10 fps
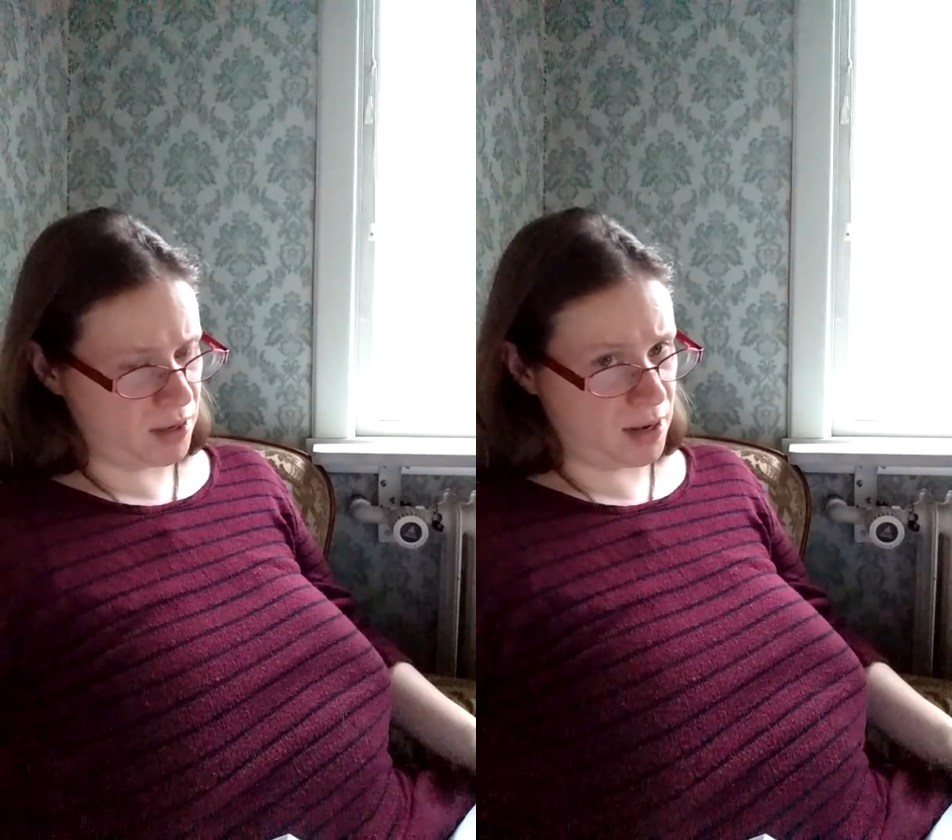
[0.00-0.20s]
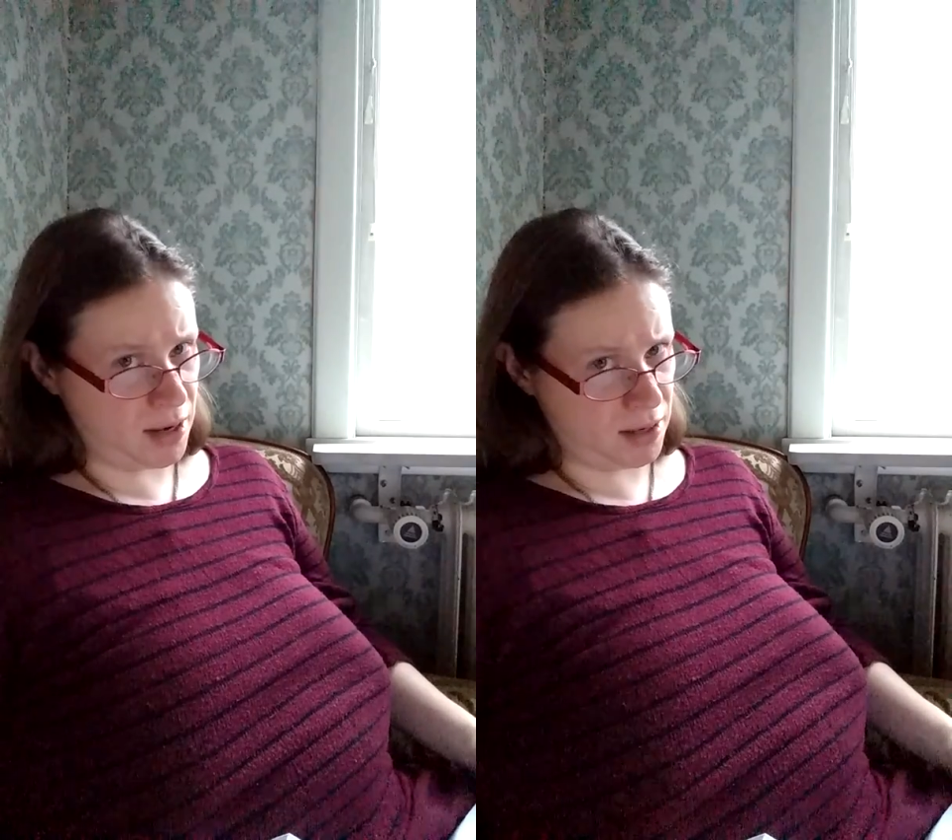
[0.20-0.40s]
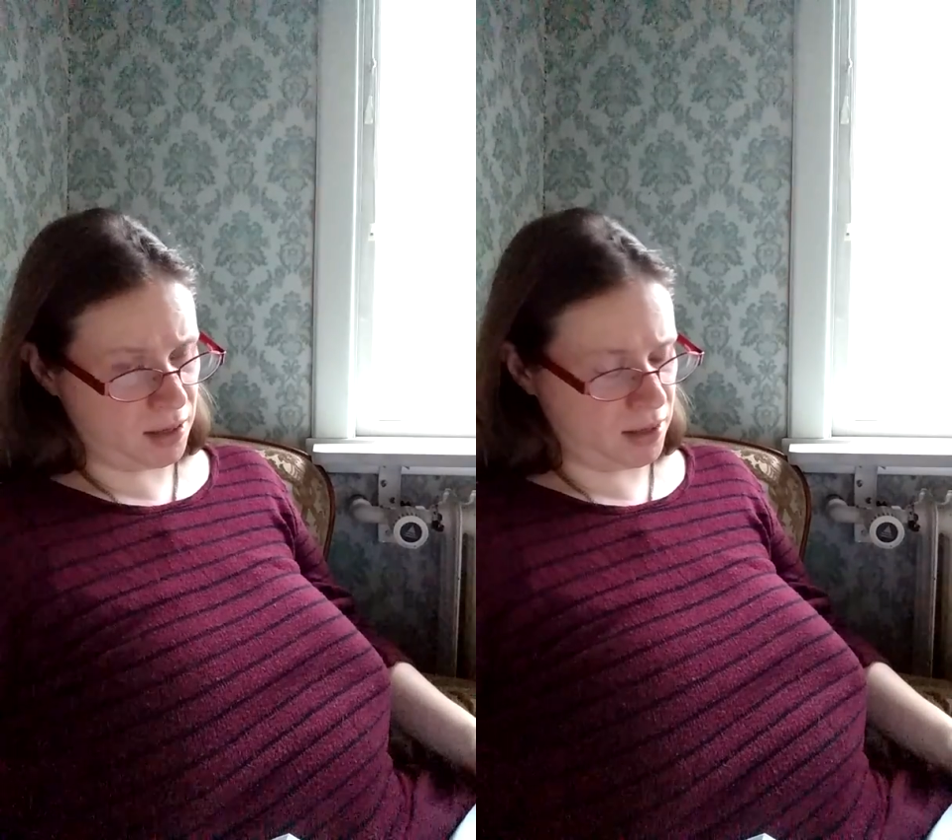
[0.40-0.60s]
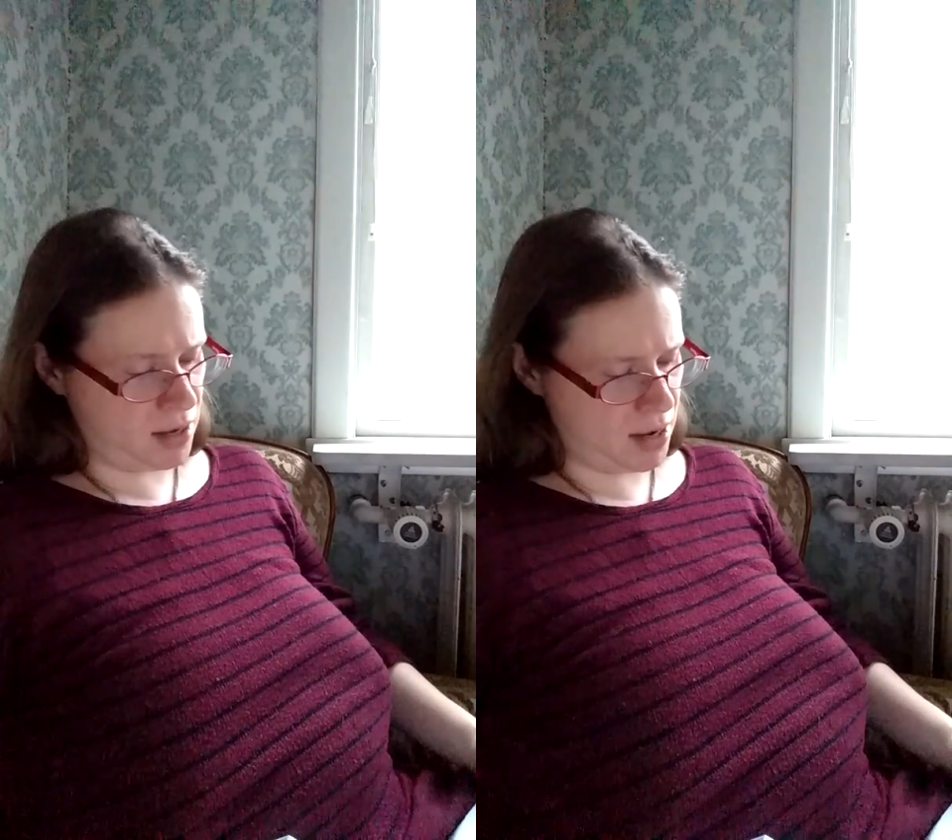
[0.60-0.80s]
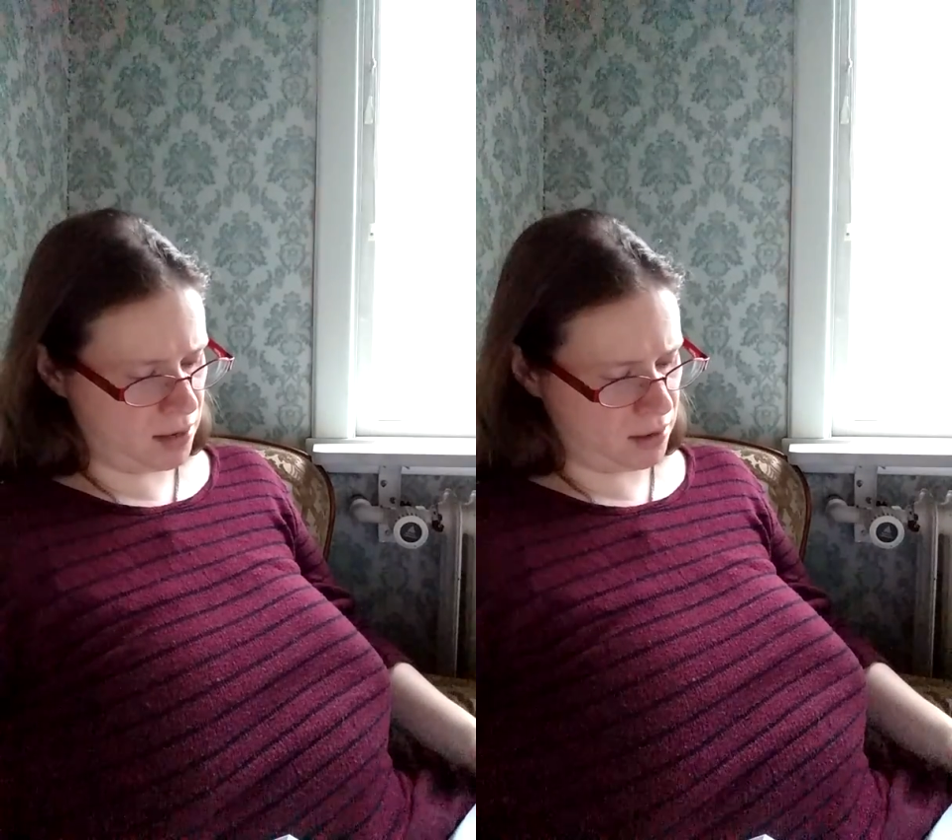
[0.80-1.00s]
Anna and
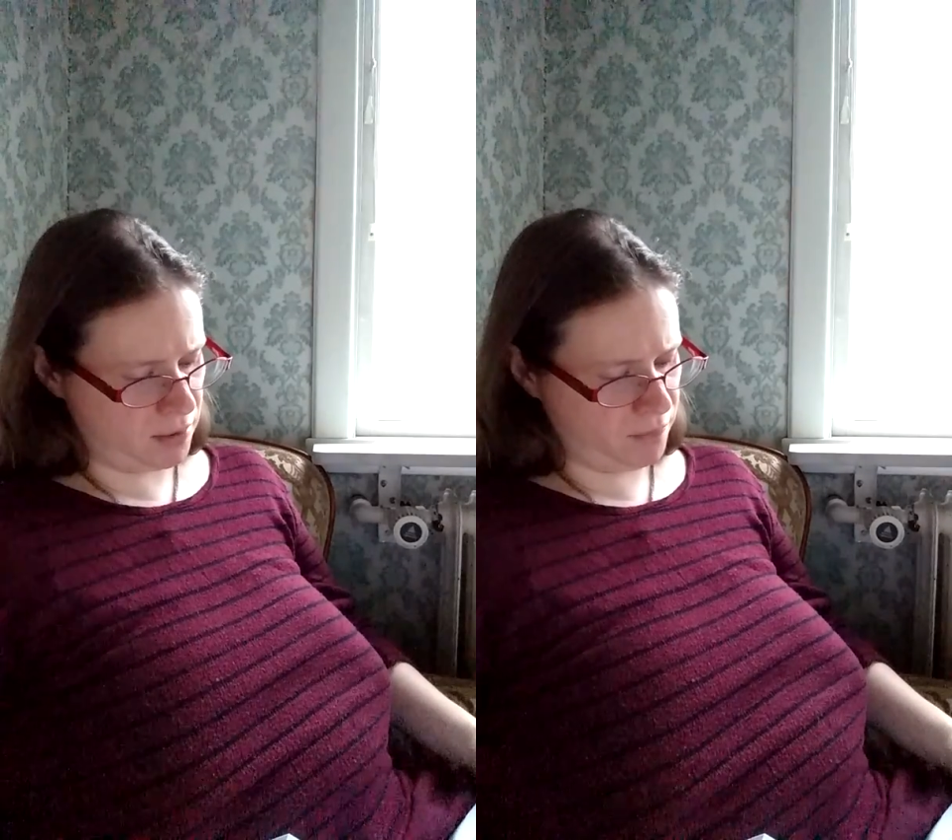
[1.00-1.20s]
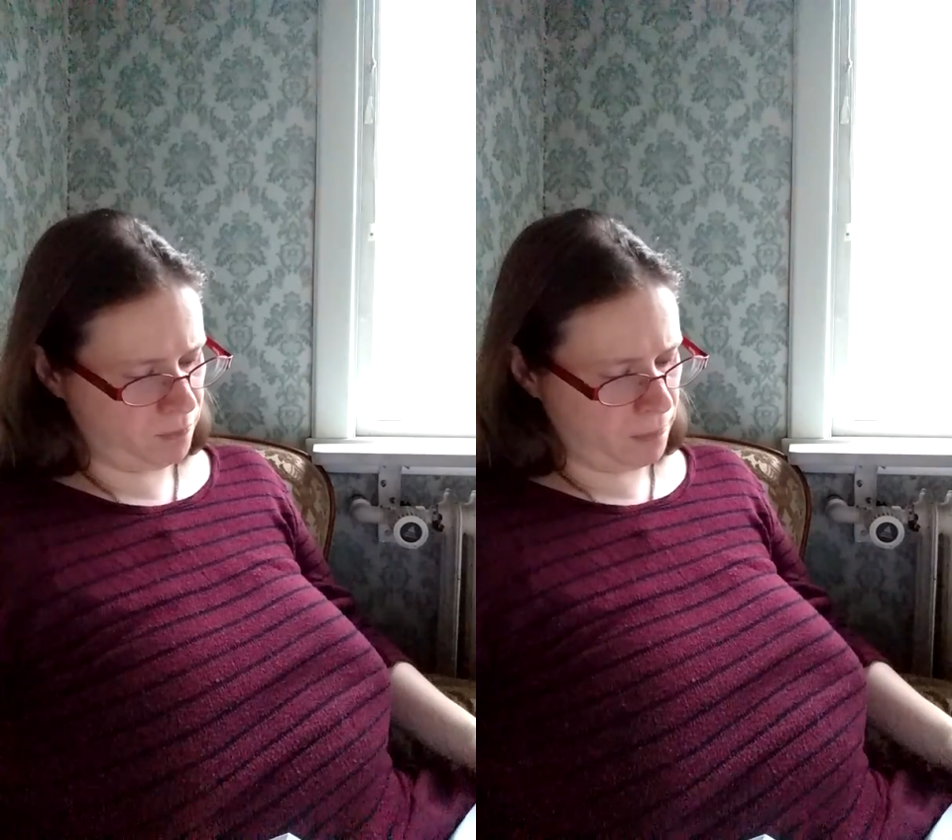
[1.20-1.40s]
Hannah,